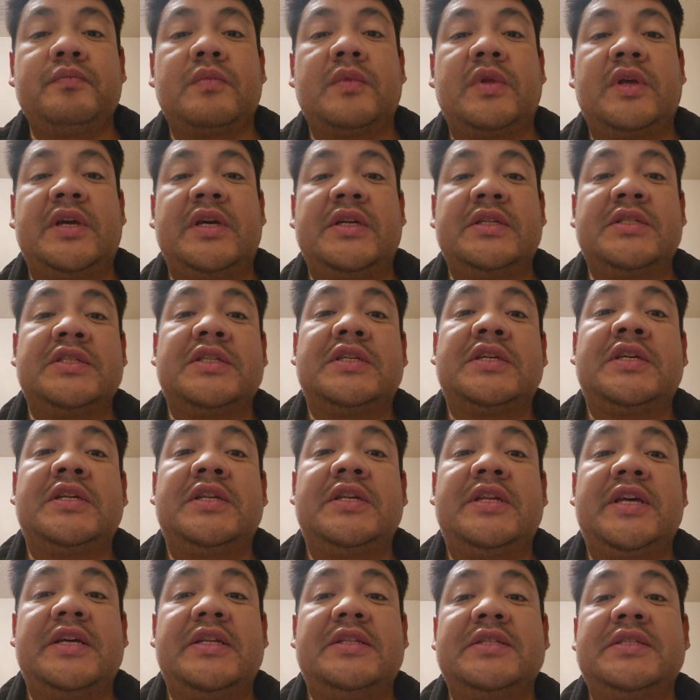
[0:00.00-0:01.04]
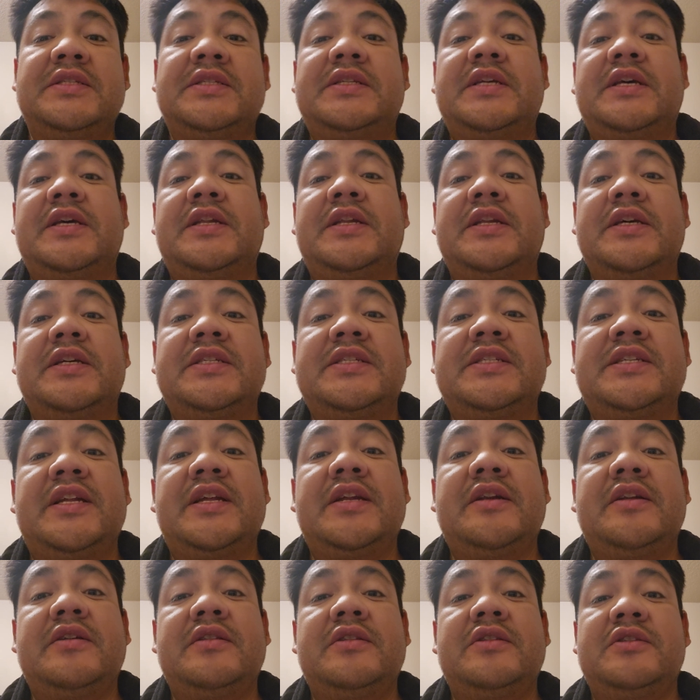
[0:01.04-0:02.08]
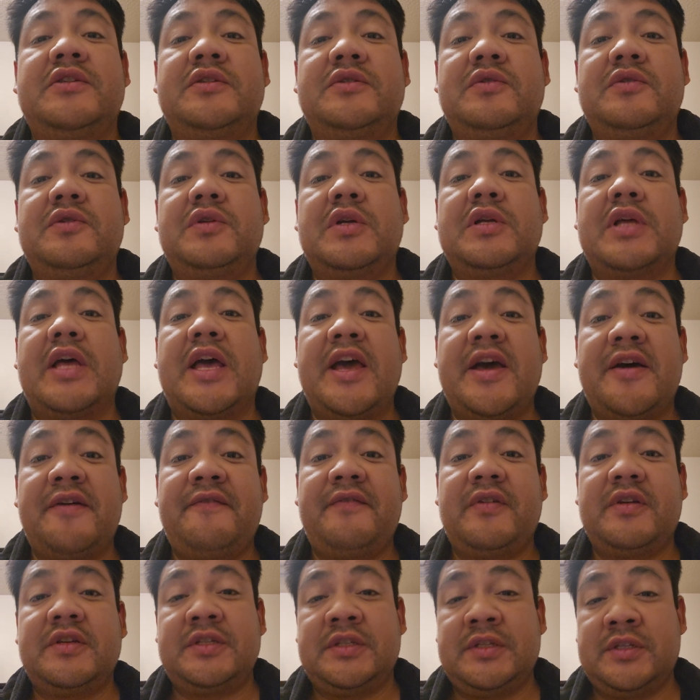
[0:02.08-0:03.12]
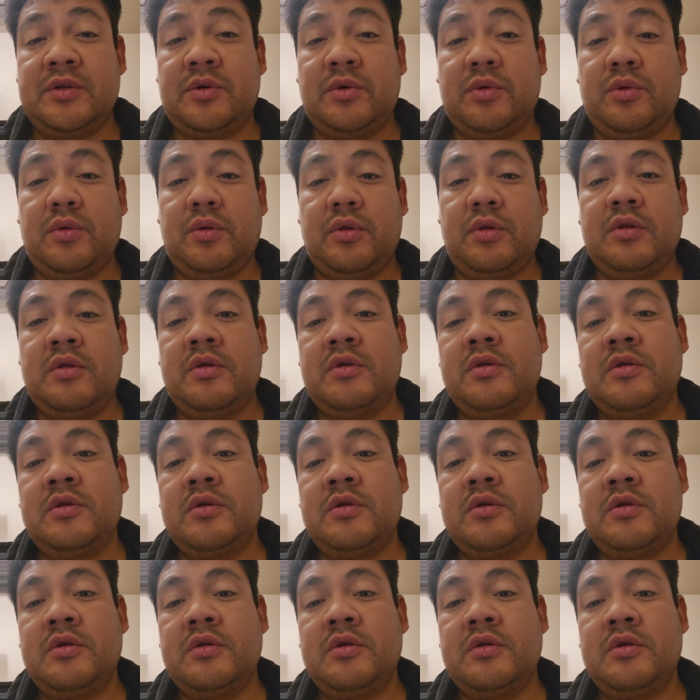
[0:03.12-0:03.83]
gets condensed and extended to F soul.